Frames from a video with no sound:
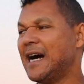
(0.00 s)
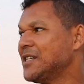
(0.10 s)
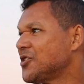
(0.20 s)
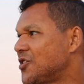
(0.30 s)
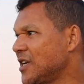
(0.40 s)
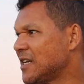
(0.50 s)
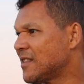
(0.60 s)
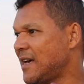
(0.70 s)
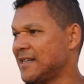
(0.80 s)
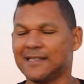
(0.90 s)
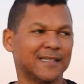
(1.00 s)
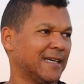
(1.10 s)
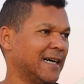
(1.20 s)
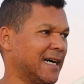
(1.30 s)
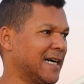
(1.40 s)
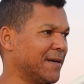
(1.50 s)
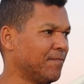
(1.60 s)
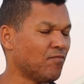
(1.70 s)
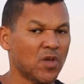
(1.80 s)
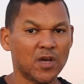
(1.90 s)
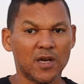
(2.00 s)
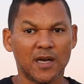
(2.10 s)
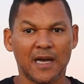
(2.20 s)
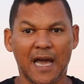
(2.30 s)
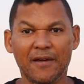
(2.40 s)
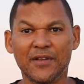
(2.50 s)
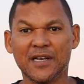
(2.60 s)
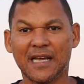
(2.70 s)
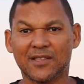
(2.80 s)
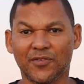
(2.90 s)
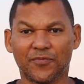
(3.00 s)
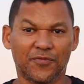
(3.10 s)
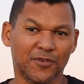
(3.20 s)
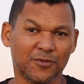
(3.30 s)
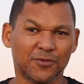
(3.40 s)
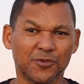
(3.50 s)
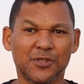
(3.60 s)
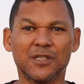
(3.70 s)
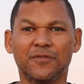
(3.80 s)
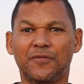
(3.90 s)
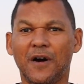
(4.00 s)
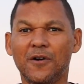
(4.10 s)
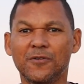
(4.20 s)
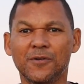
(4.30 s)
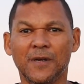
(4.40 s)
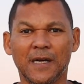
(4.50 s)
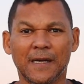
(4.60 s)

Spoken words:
I used to think that having like using the phone